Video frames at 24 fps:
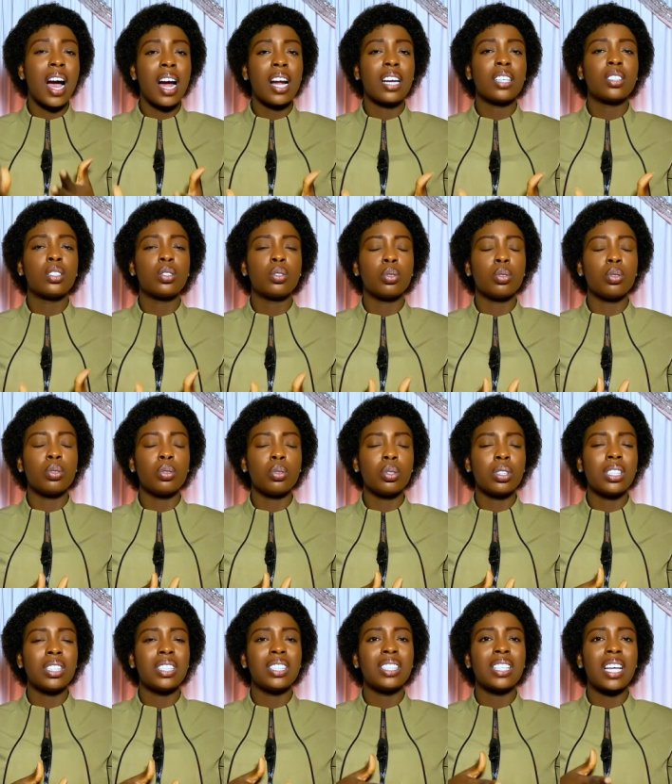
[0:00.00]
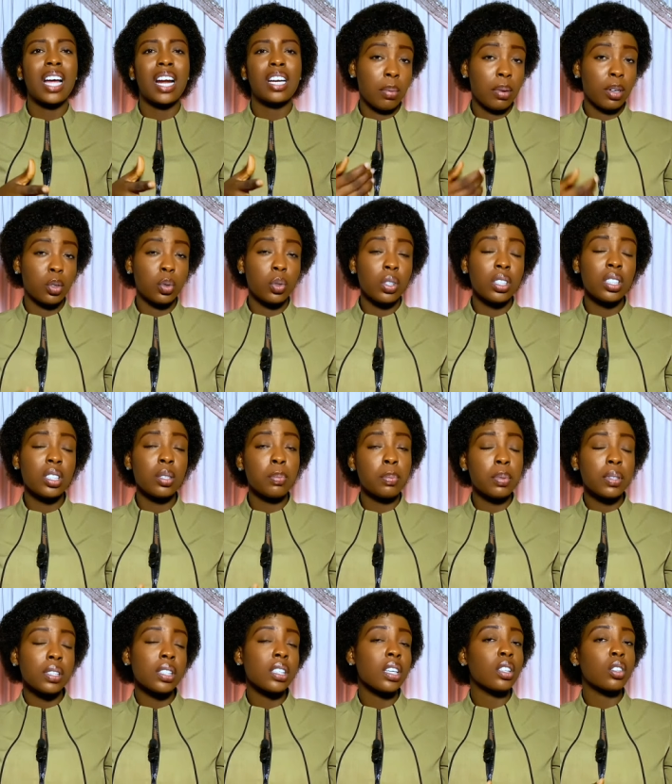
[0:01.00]
apt to notice about
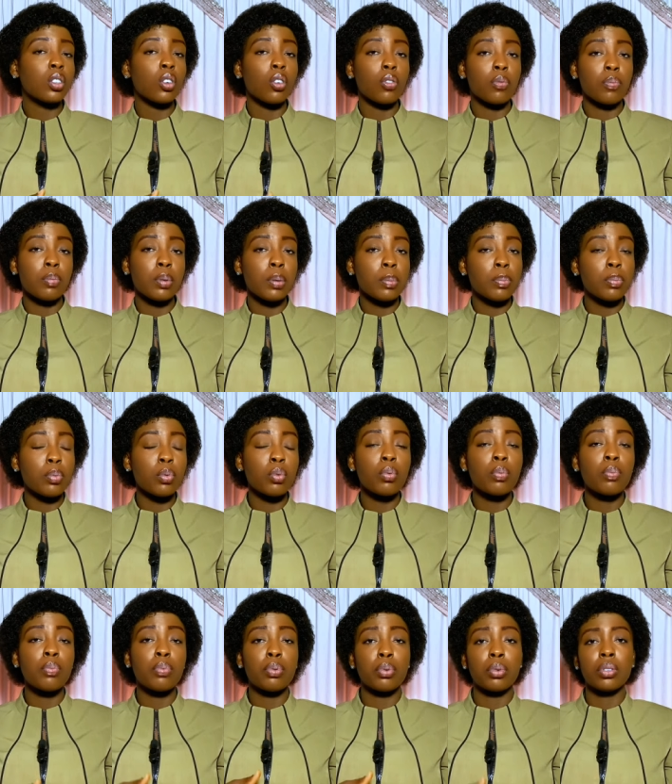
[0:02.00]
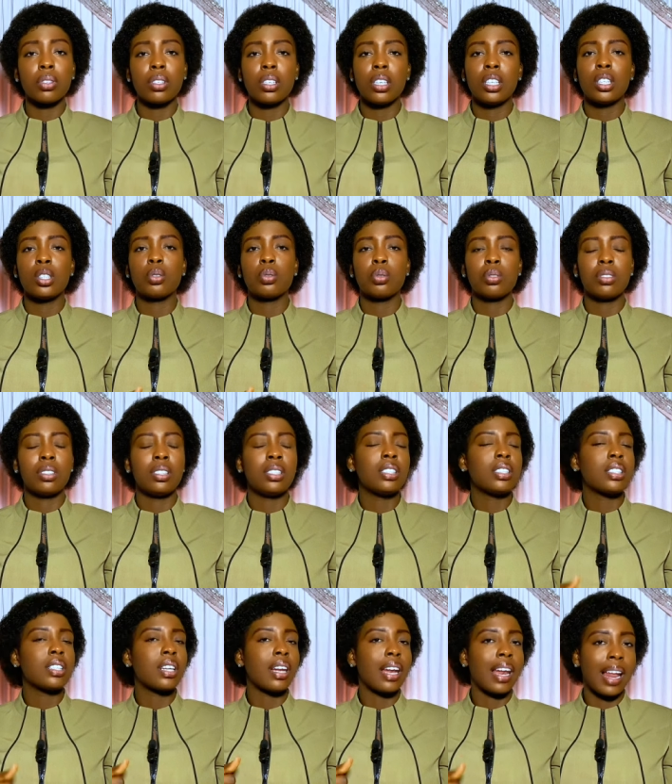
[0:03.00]
20% of people progress to
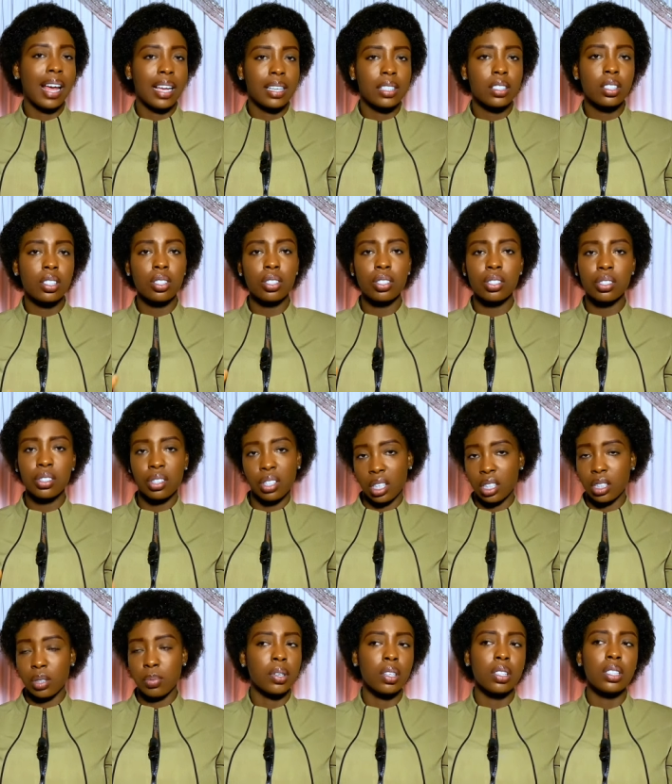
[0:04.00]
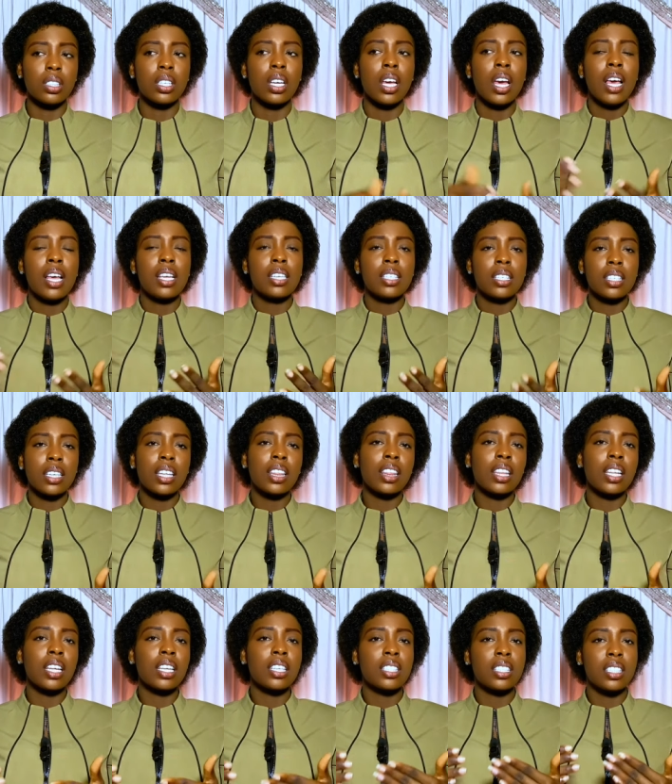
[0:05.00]
this last stage, because
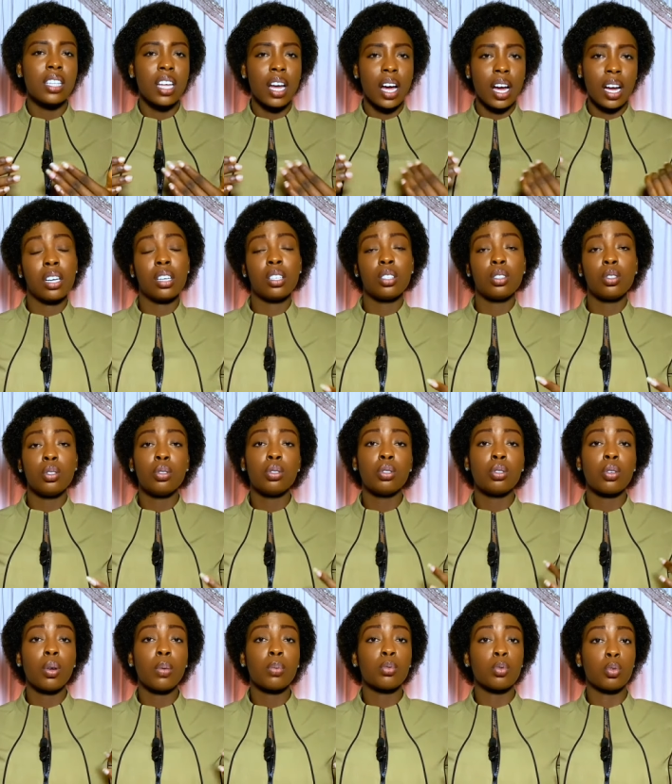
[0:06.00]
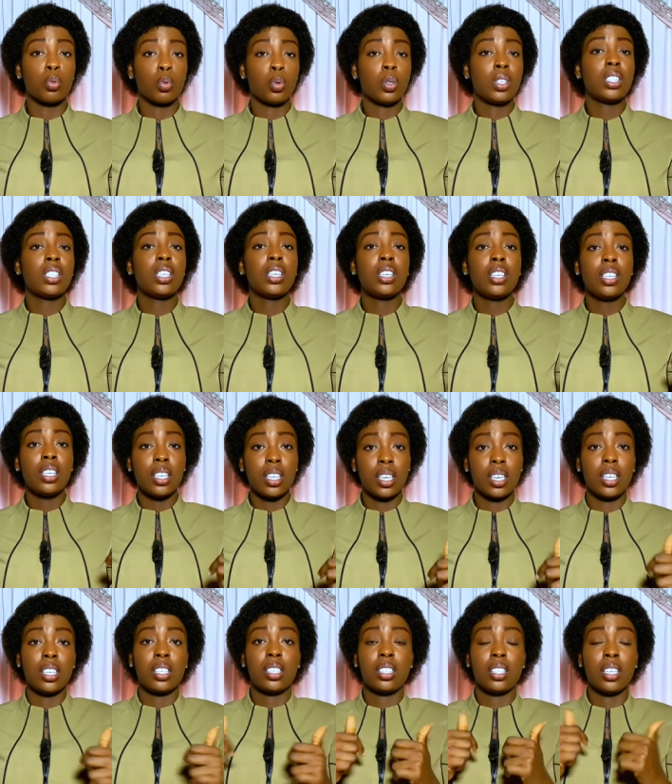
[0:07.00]
sickness that can use up to 20
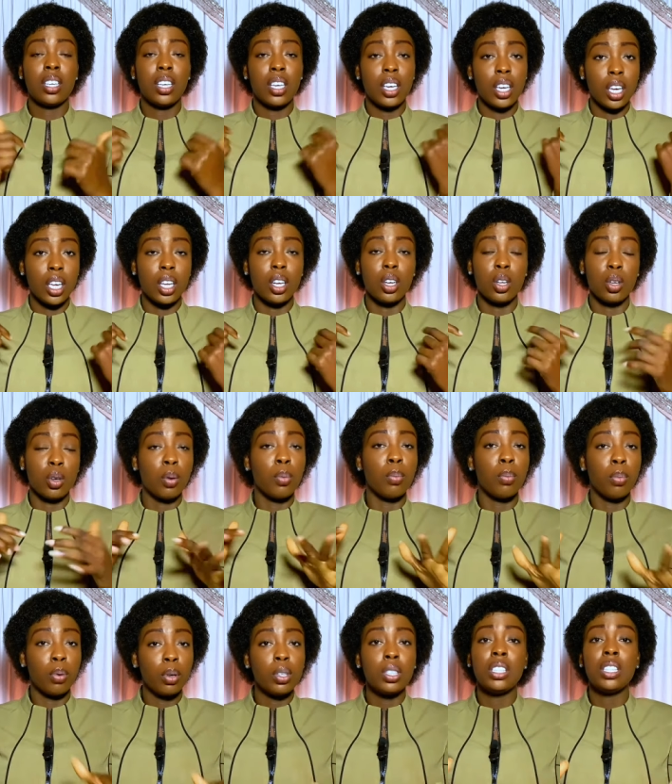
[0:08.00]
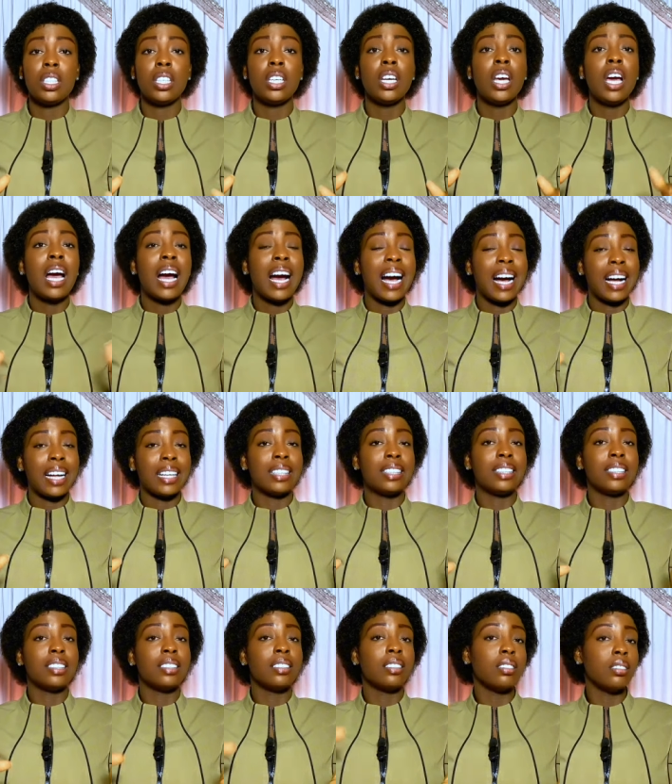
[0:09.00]
years in your body at
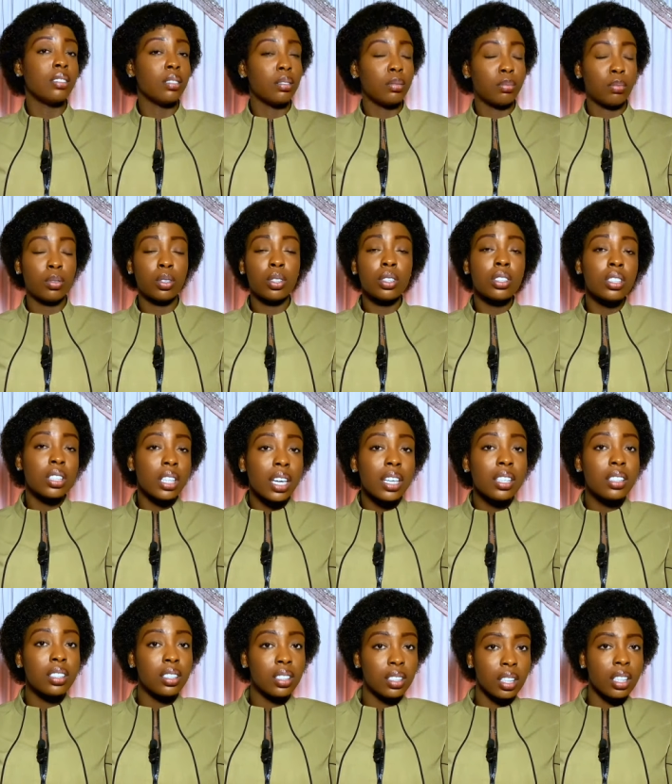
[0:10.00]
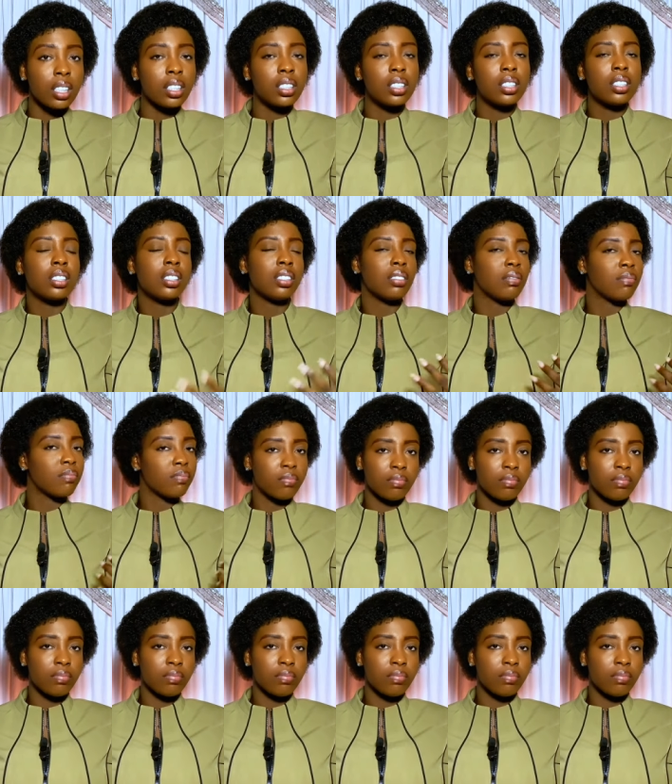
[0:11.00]
the third stage